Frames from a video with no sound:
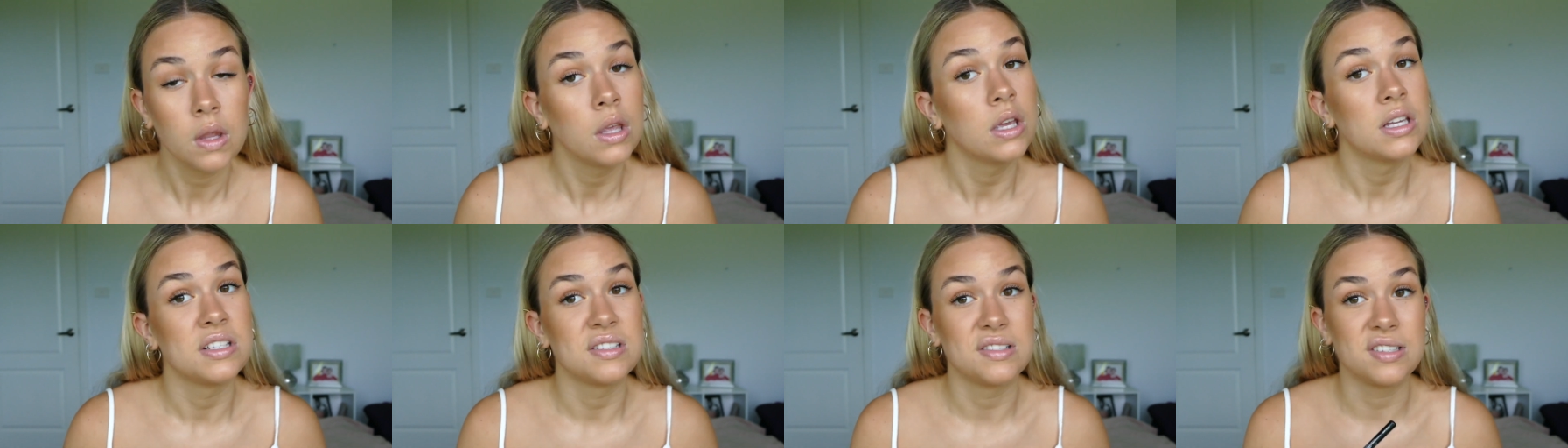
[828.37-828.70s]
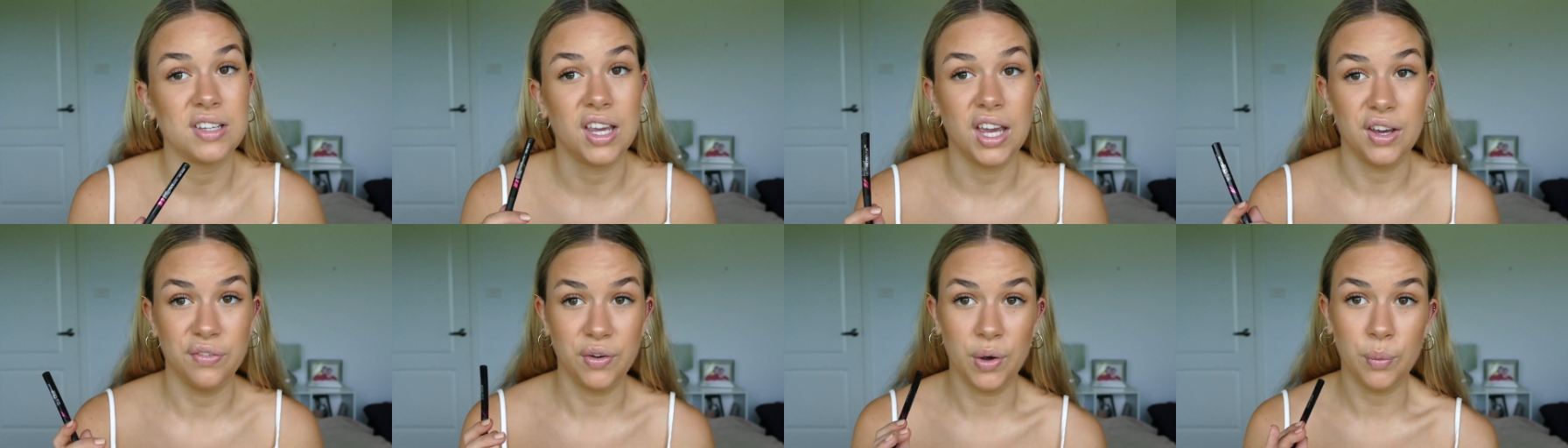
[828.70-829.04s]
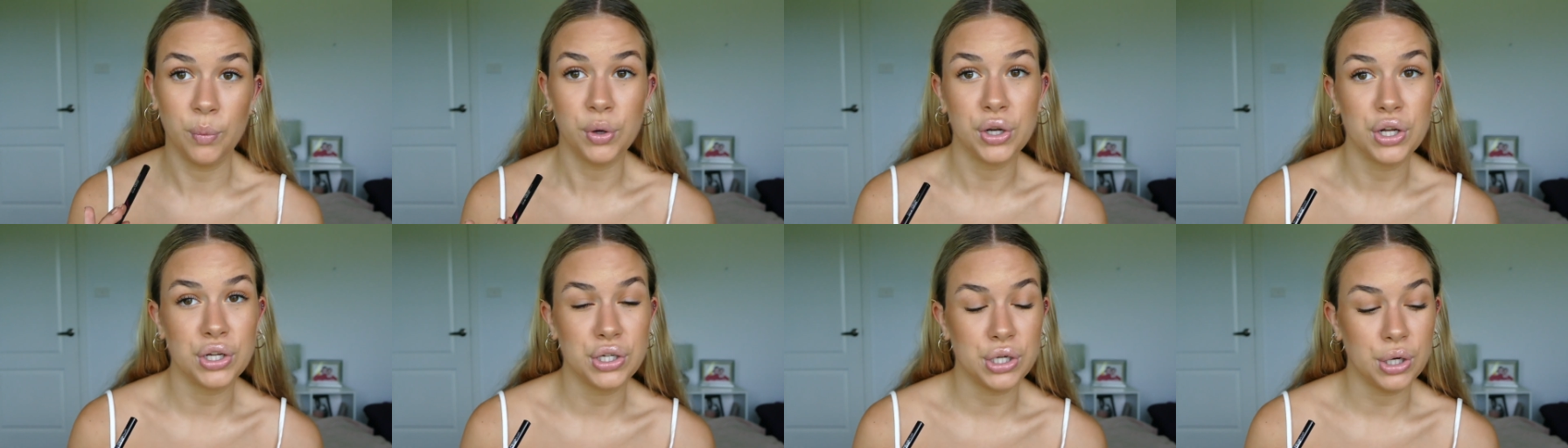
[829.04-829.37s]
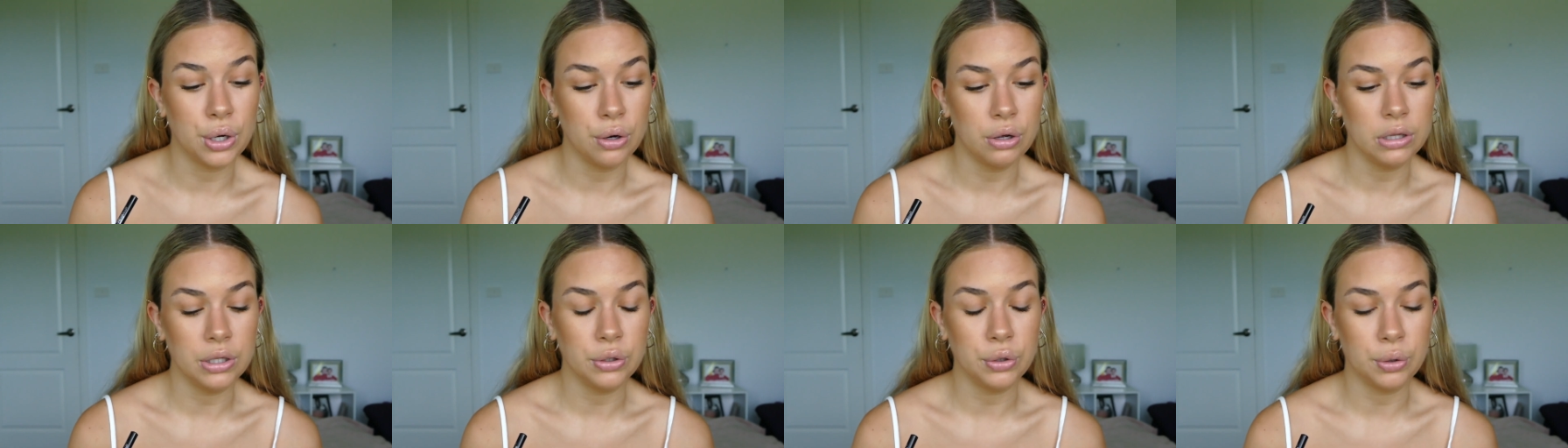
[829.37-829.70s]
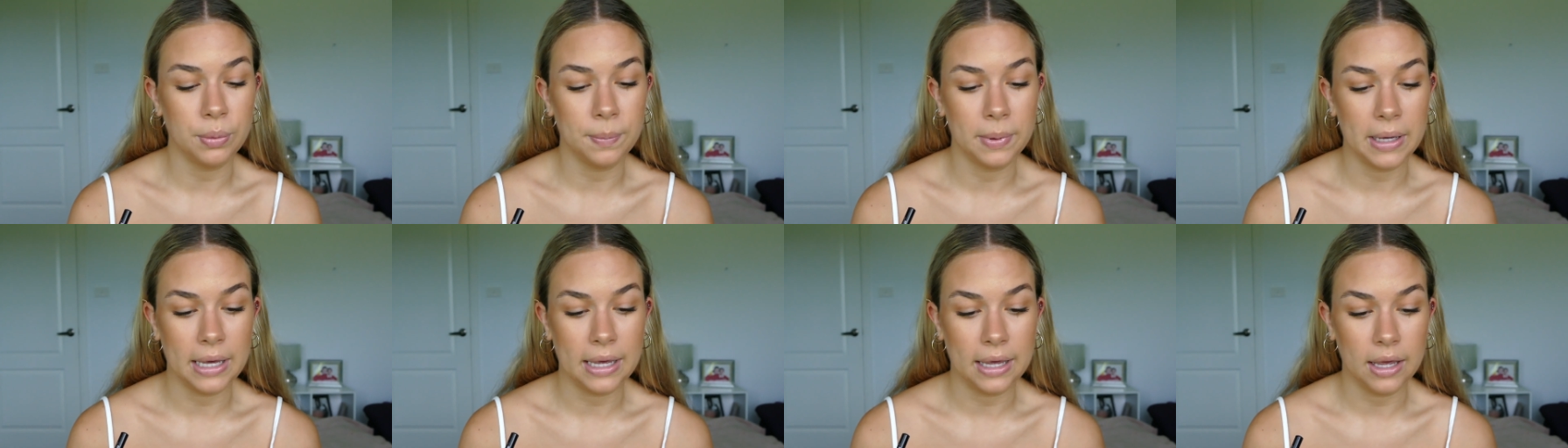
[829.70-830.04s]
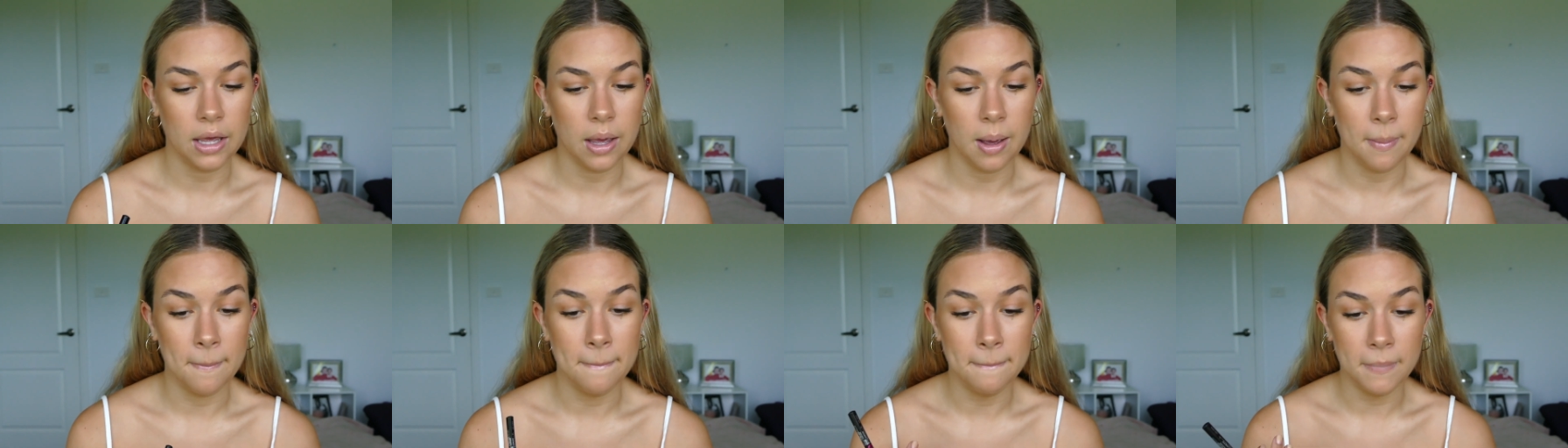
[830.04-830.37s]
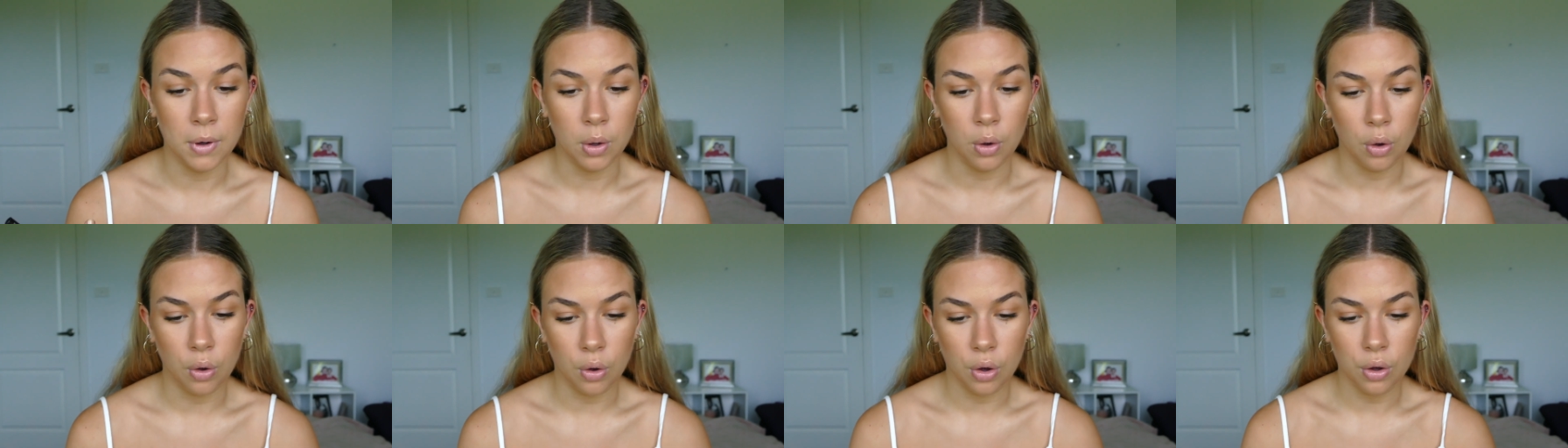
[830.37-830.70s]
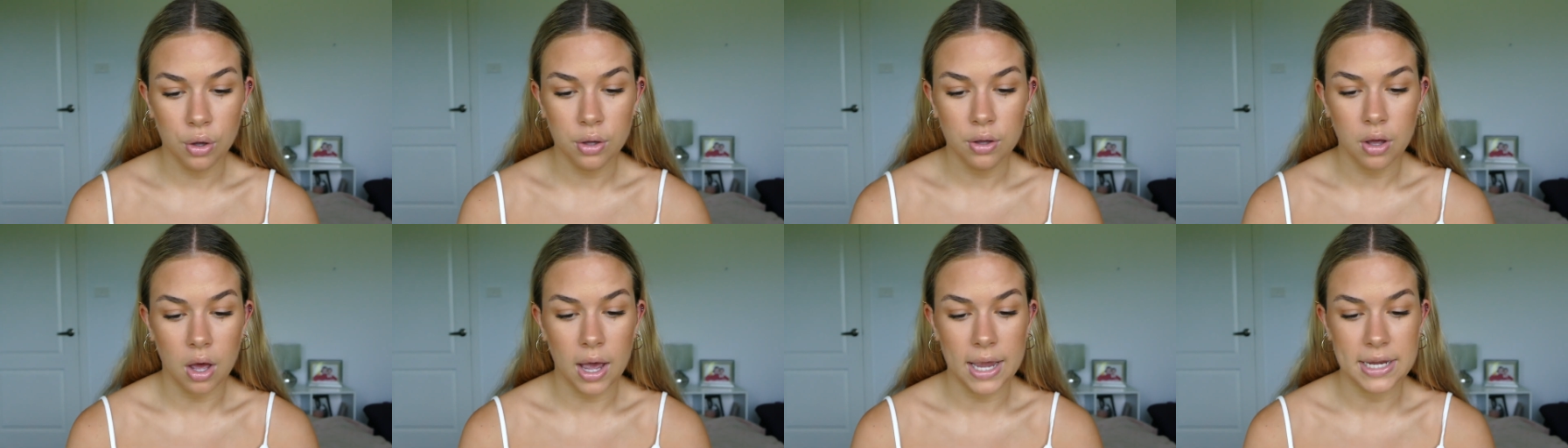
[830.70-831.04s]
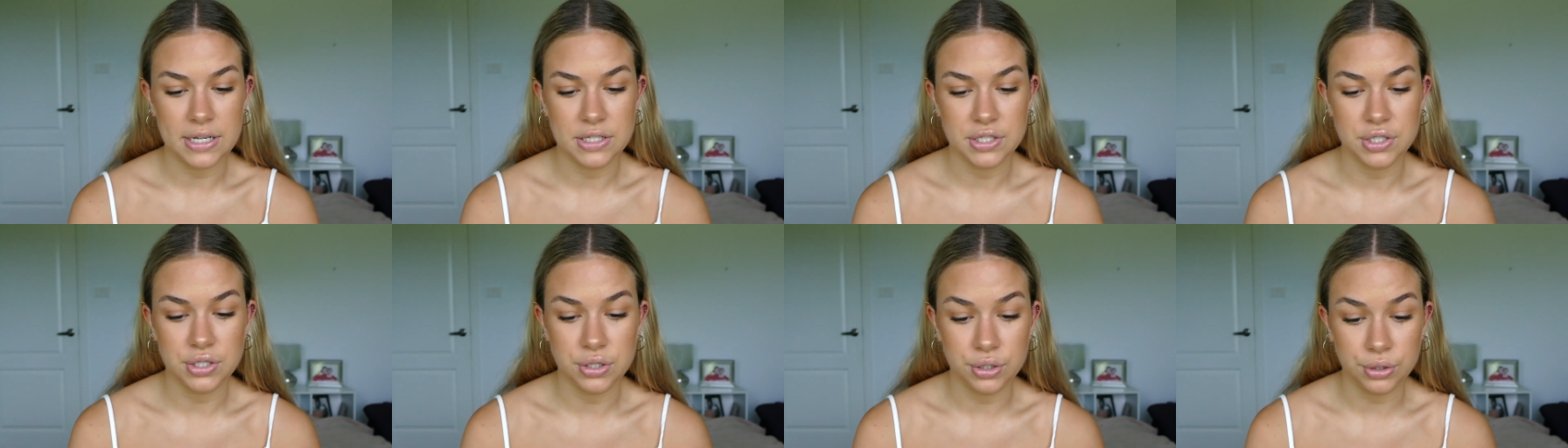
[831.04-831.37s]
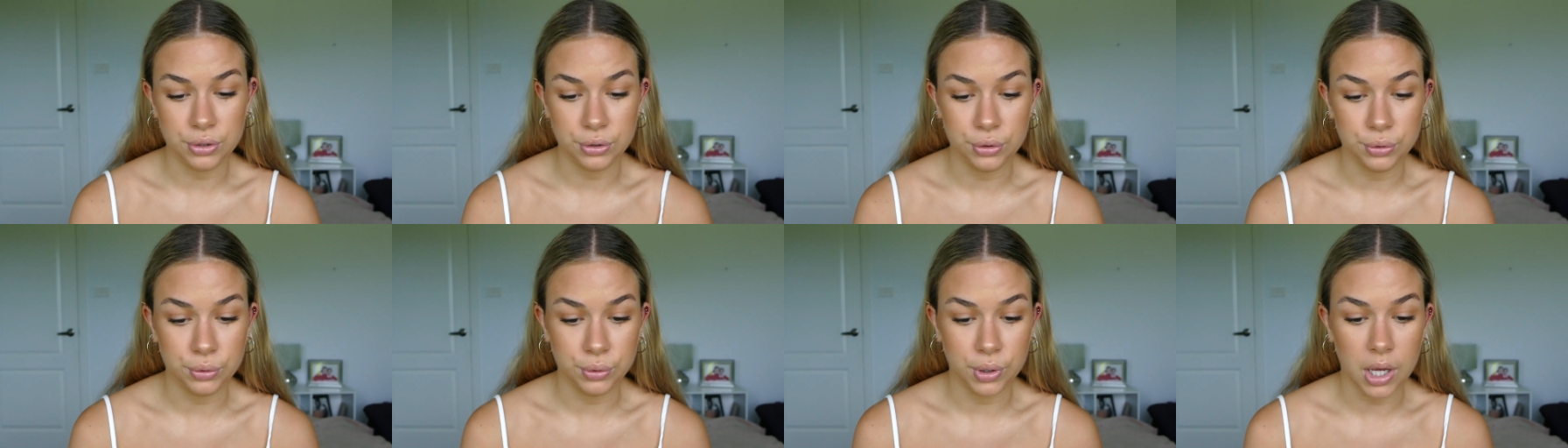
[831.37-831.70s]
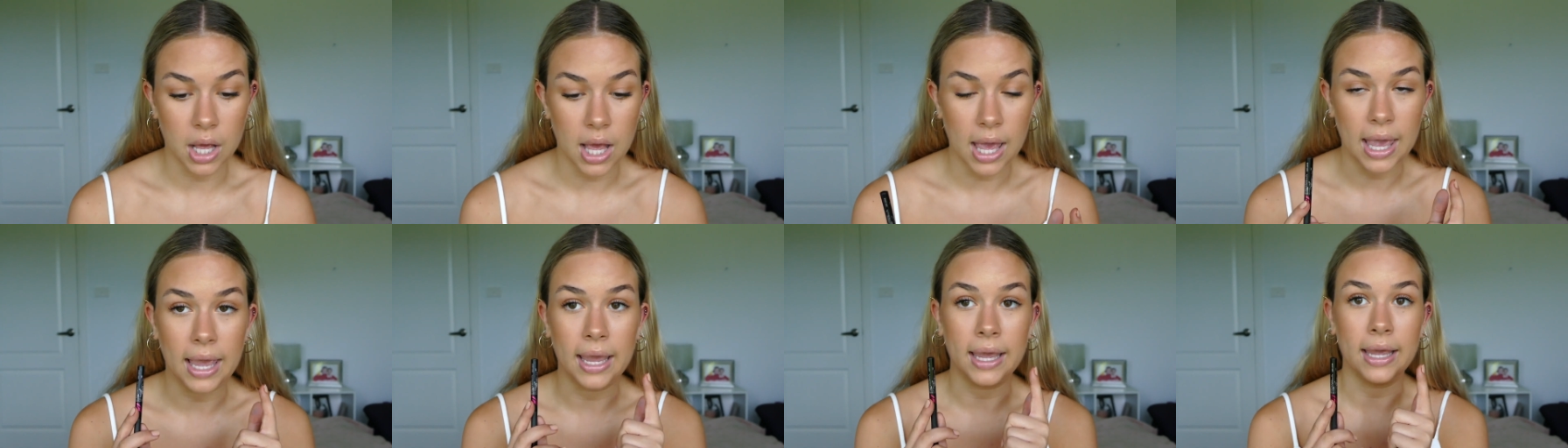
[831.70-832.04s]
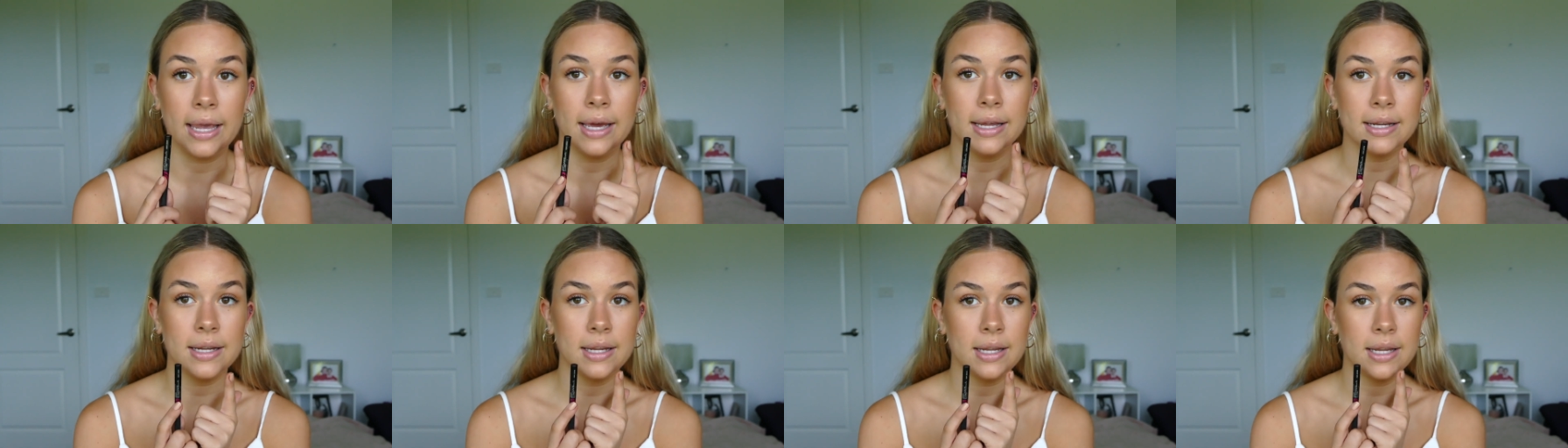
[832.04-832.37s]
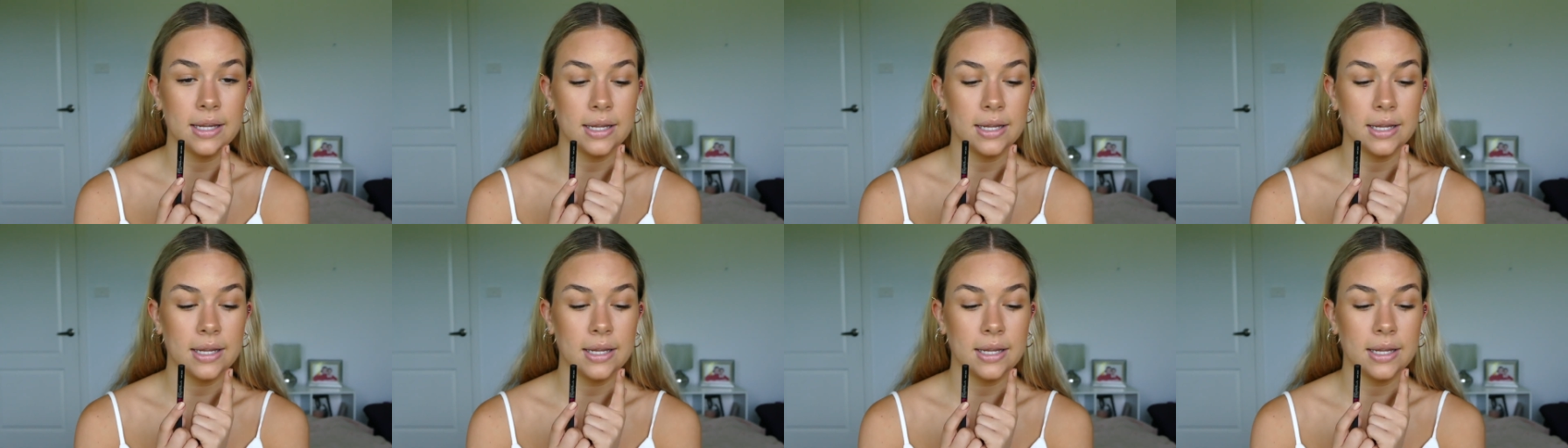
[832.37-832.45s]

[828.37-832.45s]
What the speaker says: So yeah, if I want to go a little bit more, I do a